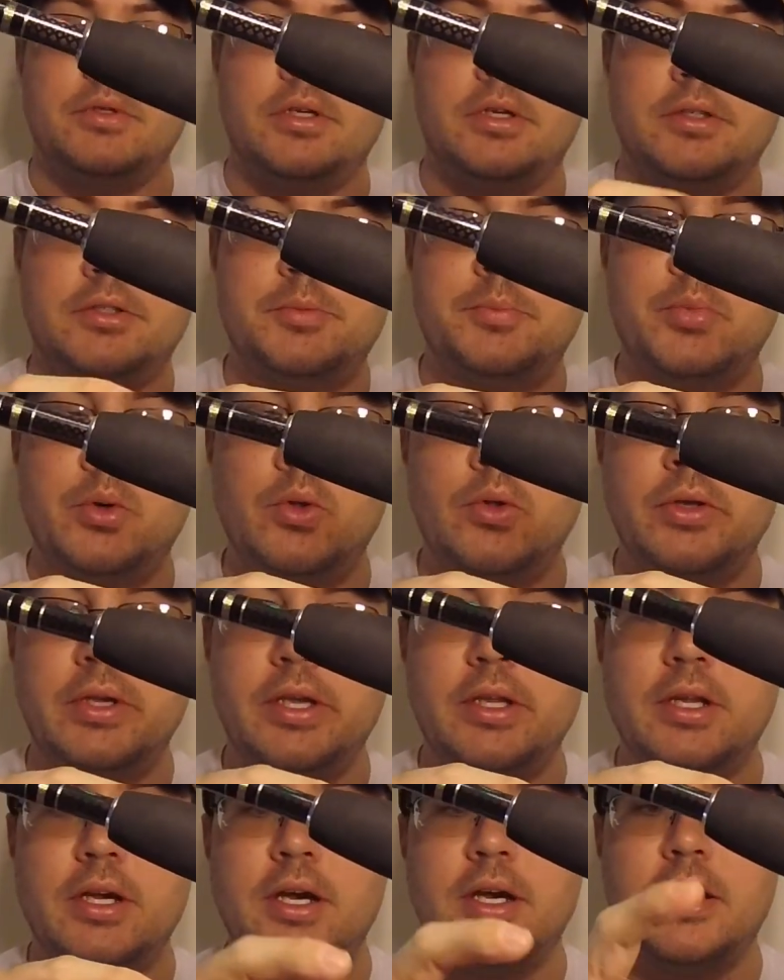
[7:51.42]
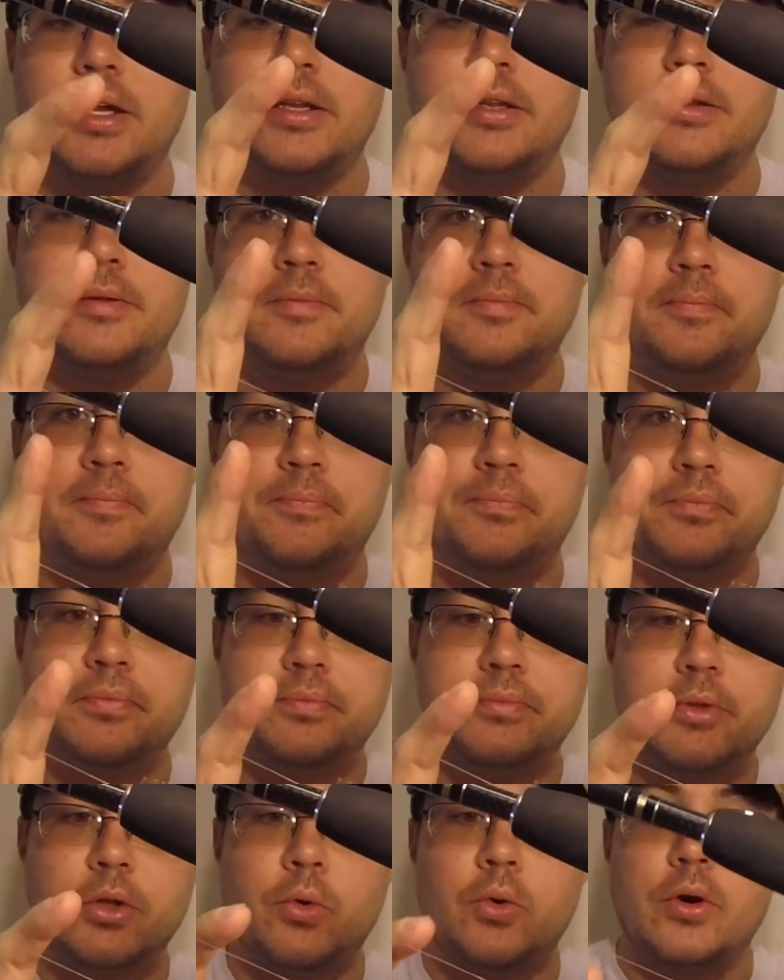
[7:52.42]
spooling it on,
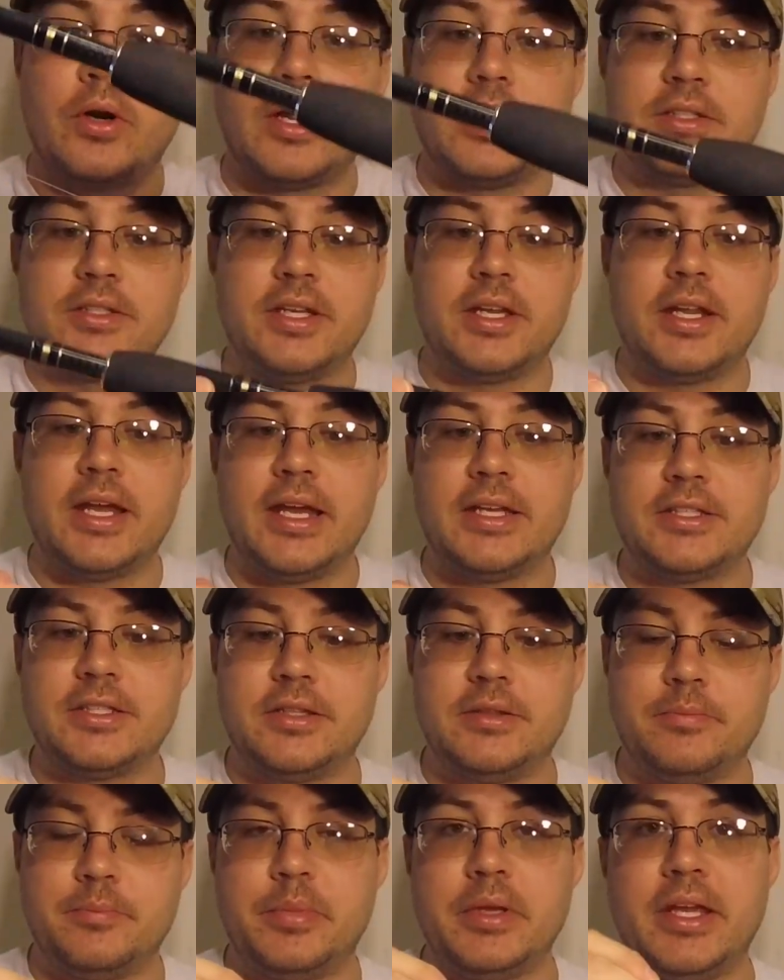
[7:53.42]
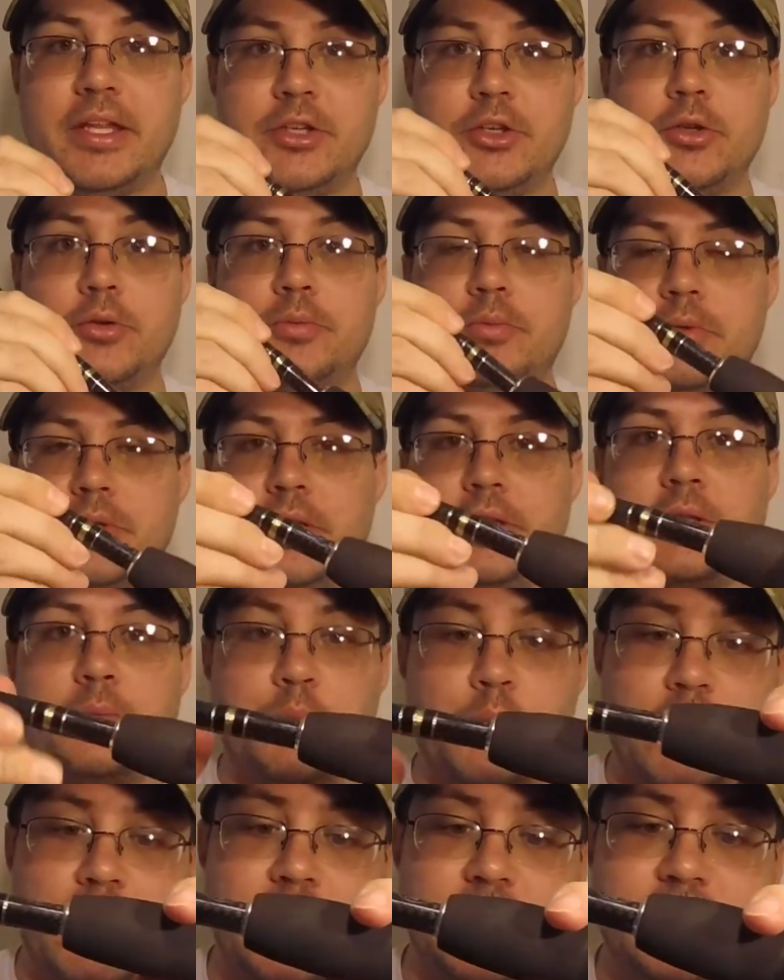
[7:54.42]
or I said as in the
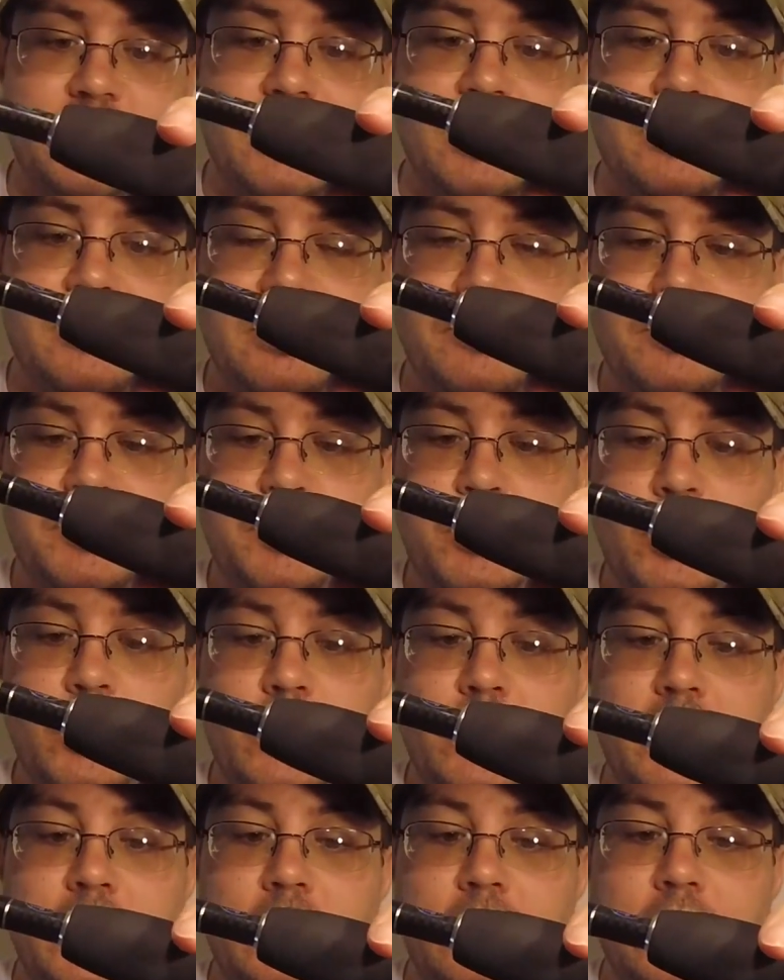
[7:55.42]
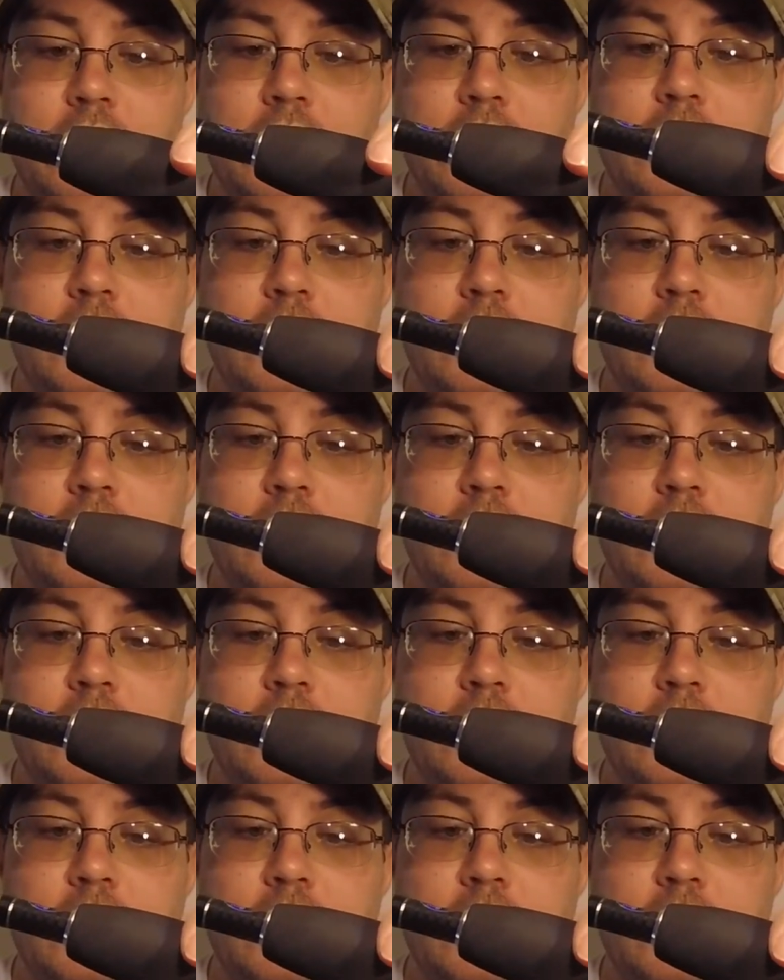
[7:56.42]
process of spooling it on,